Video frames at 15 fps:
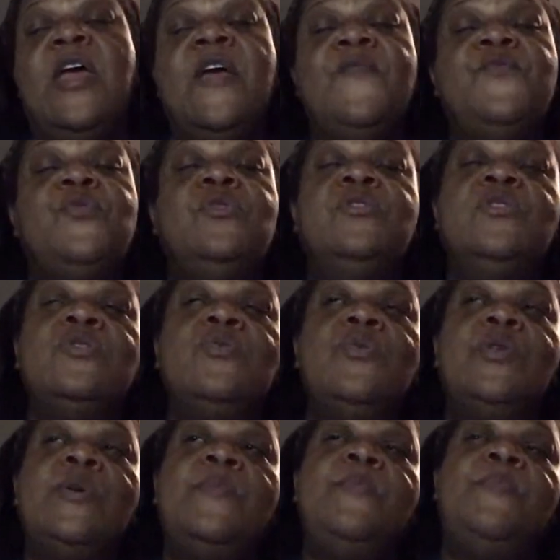If you look
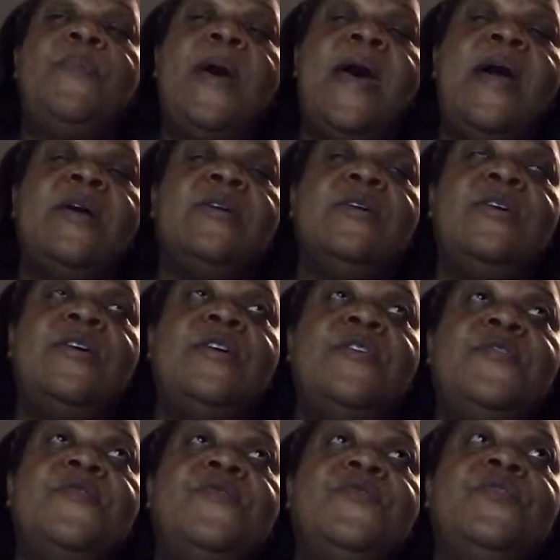on the back
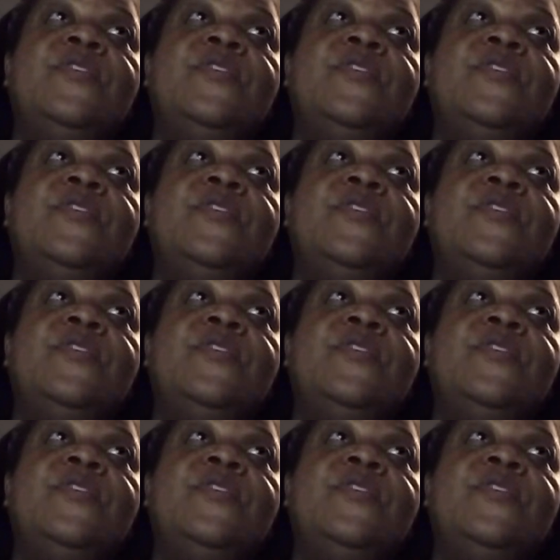of